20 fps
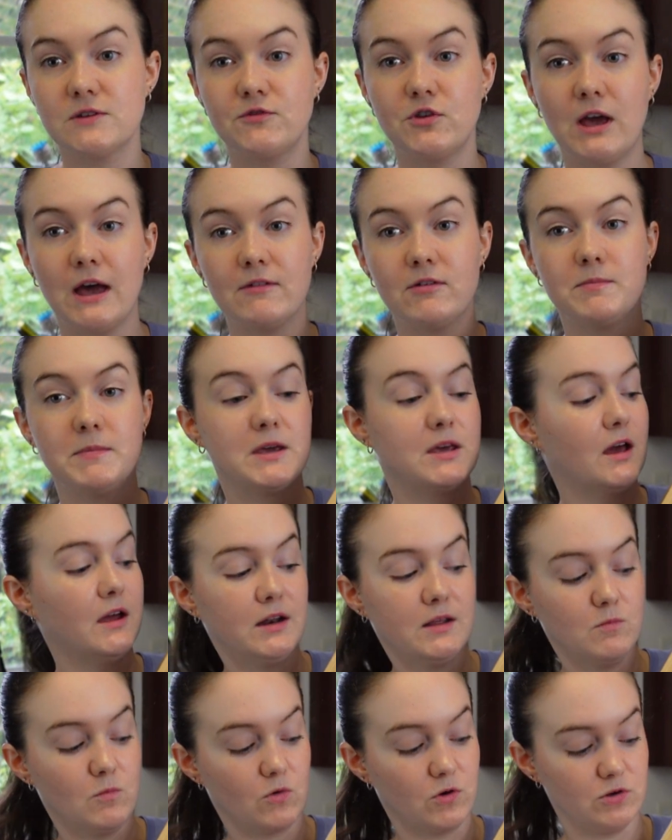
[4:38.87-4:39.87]
if you have a big
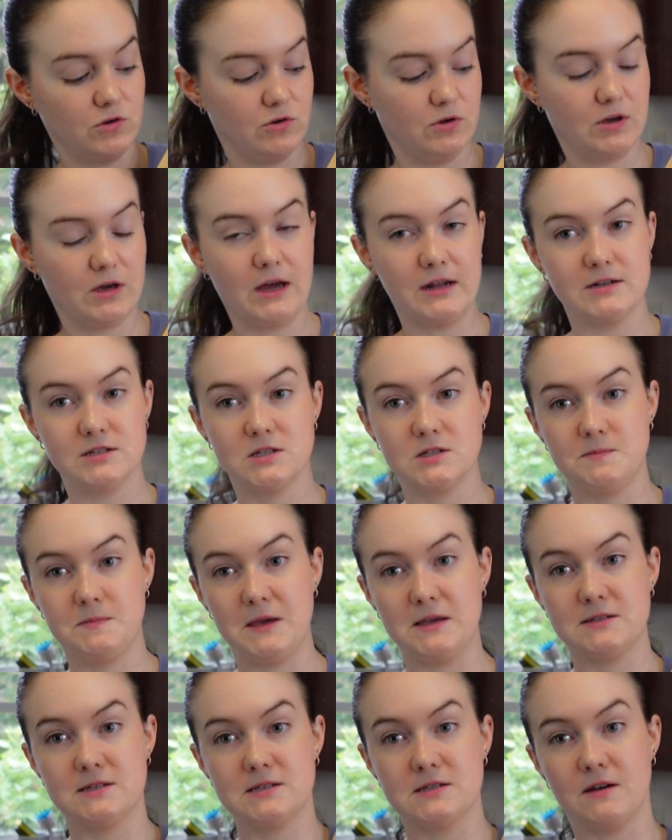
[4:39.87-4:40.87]
cutting board, you can kind of
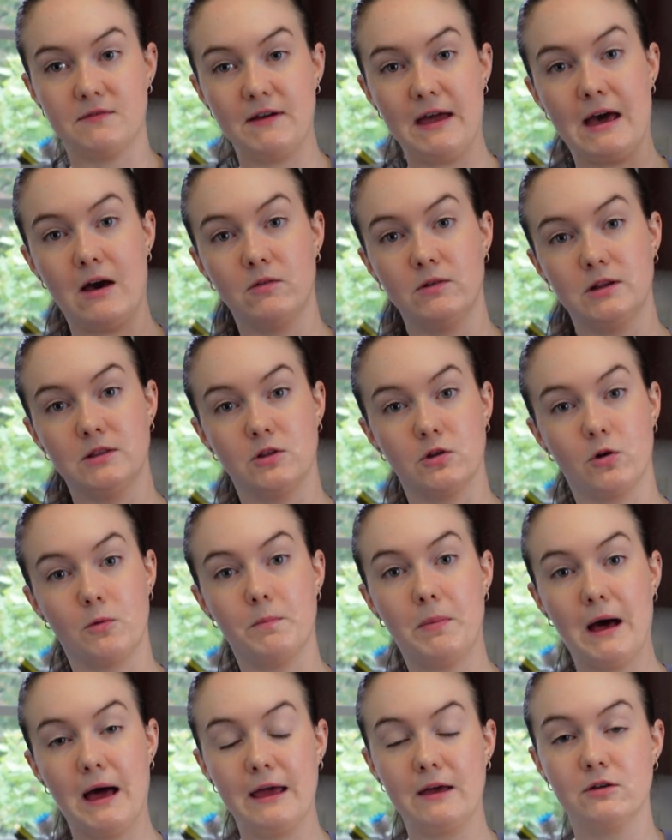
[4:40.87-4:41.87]
space stuff out in little
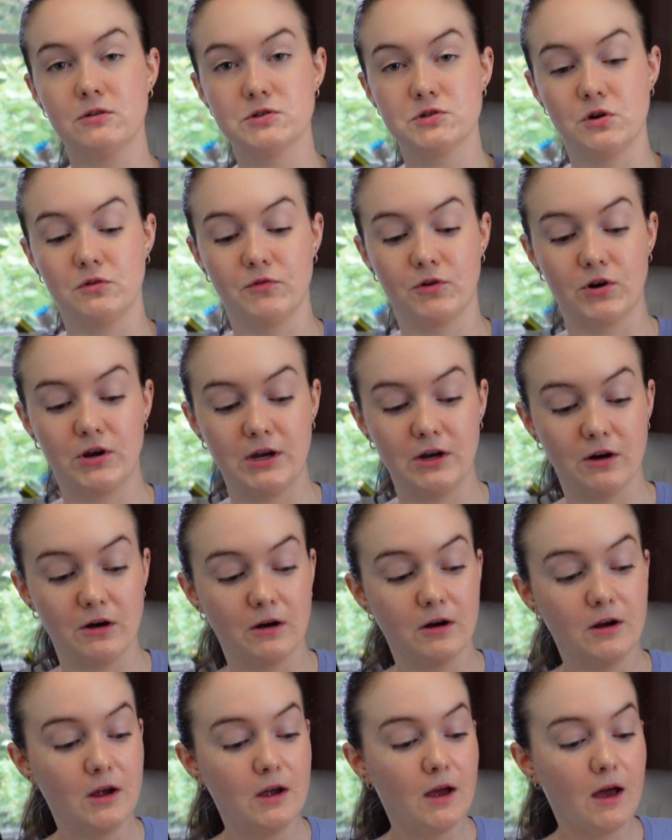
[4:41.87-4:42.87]
piles over here.